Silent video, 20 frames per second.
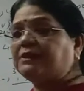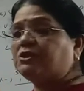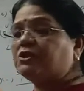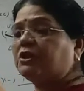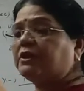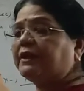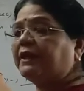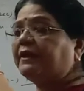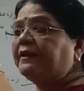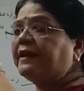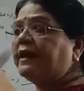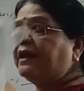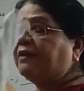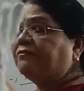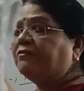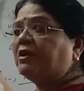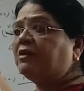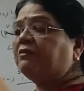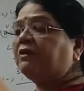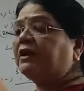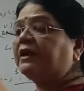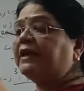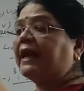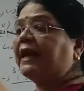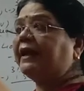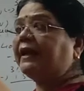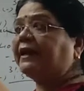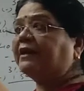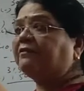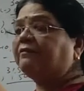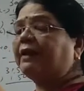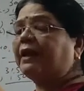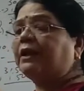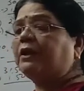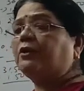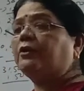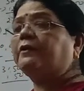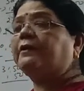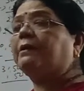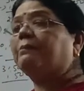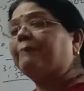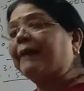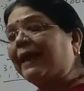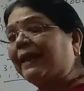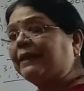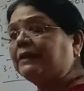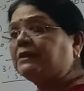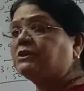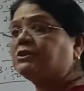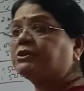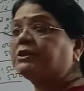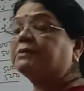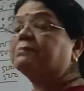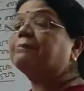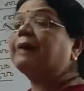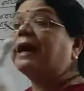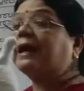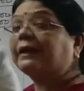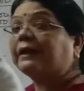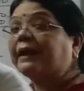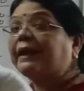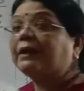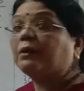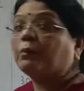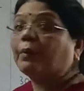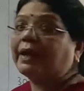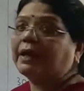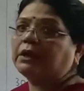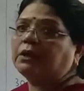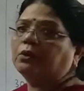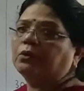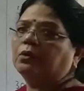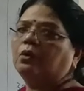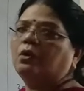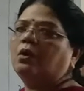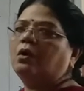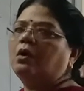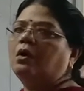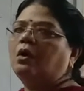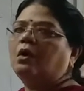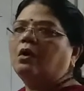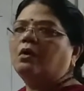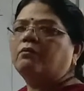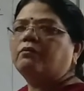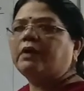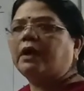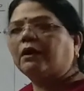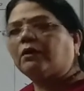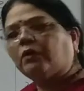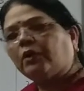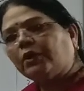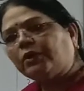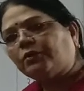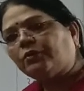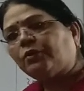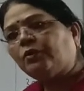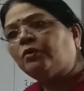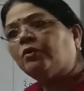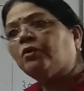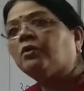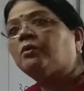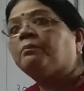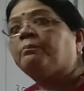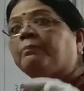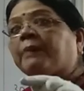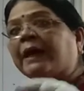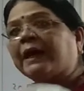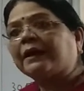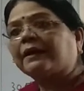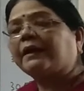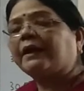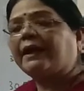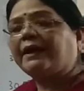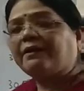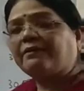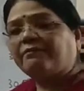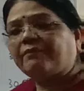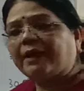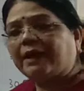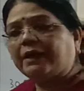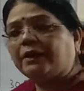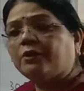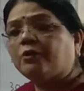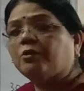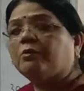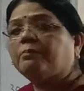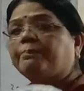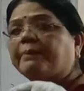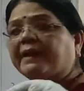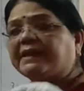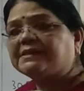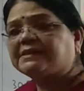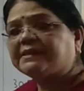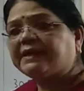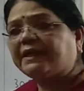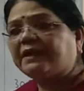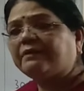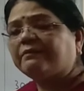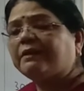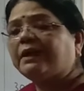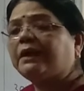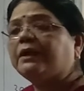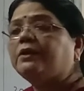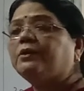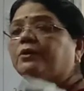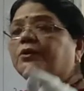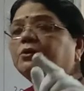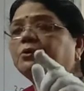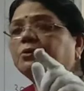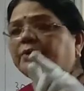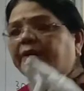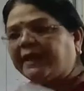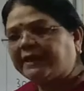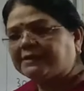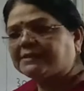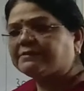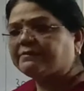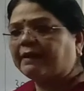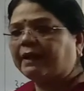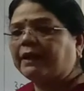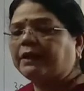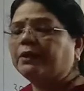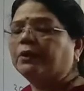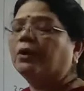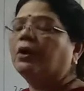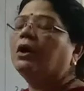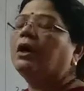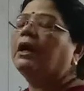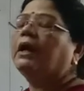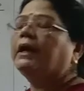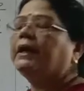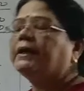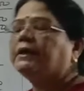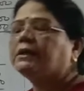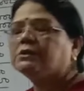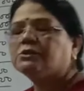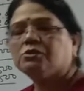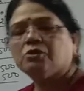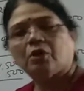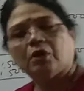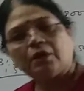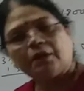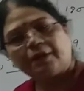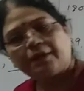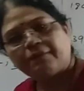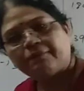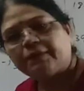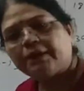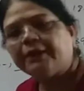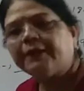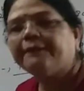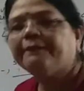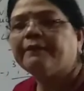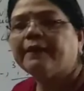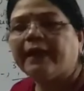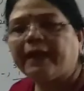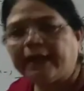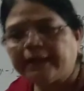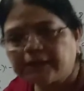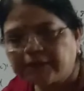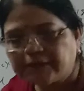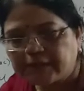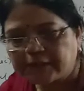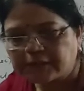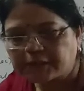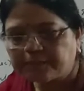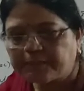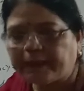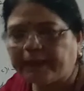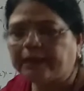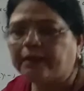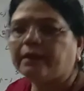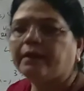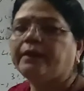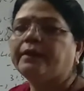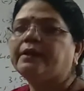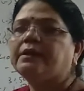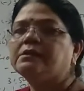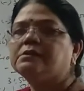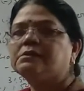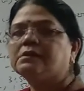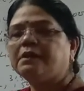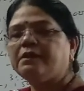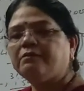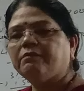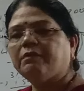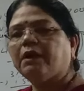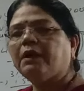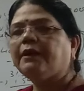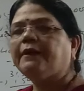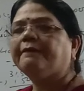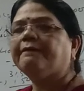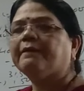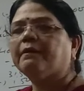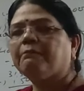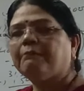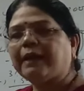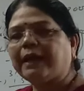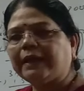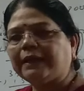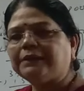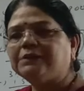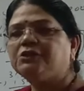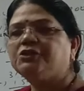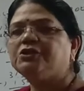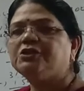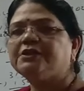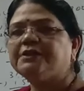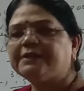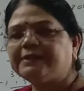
children, they have given direct value in the balance sheet, market value. We are going to look market value, present value, today's value. It is not given in the adjustment. It is given in the balance sheet